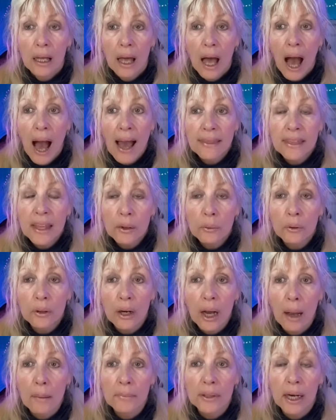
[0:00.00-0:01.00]
I think we're
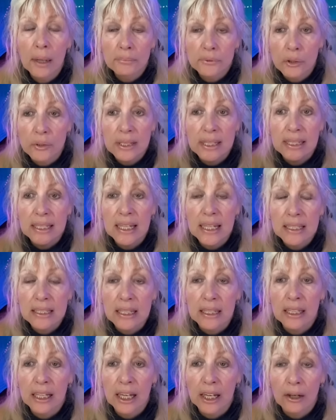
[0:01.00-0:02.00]
coming up to a
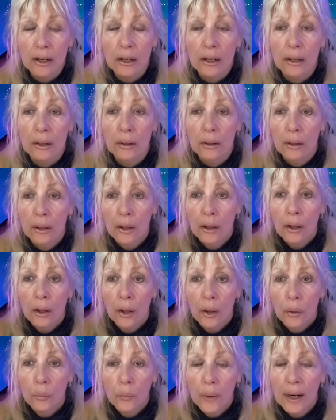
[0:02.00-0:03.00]
season here
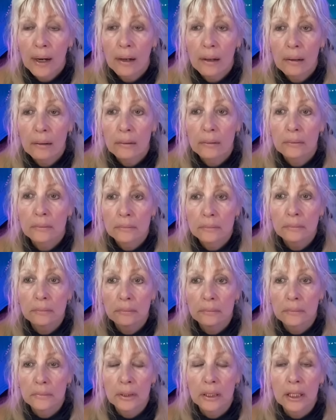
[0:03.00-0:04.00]
where
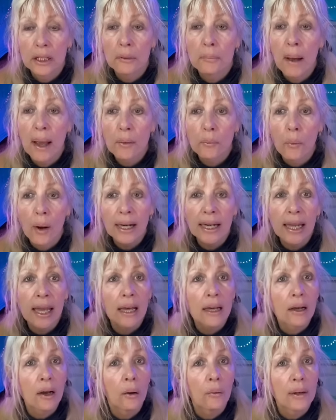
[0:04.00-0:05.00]
you might want to
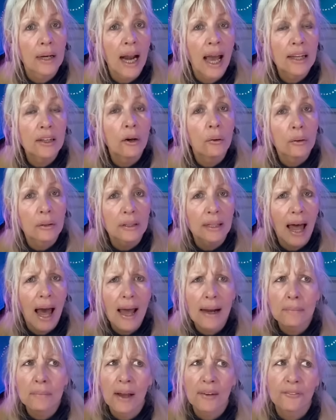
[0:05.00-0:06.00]
get going. I know a
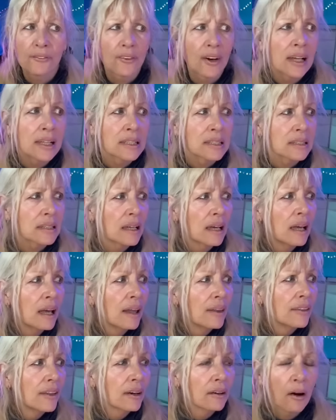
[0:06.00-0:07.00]
lot of my friends
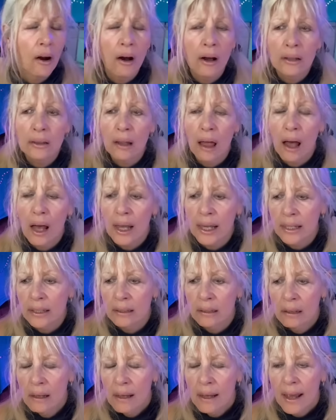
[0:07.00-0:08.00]
that are
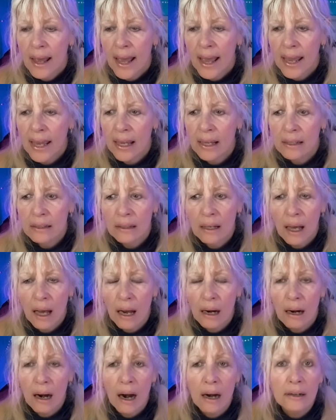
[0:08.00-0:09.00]
online and
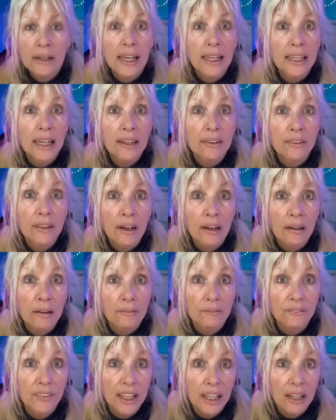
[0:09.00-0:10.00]
are, are getting their
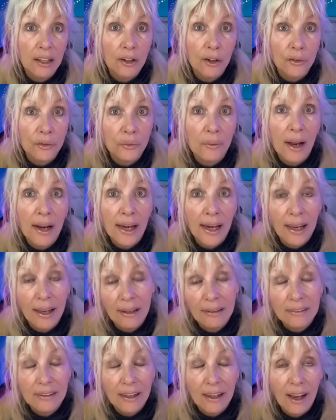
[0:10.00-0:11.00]
vehicles ready
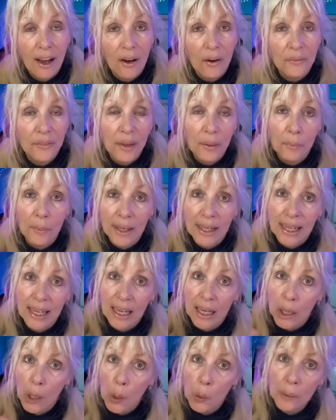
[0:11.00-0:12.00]
to go. They want to
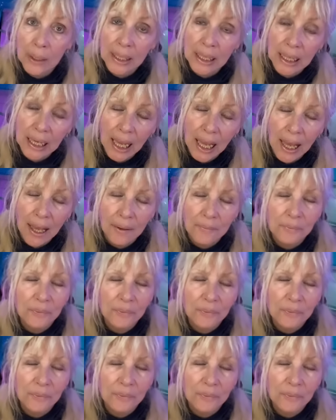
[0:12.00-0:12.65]
get going. Yeah.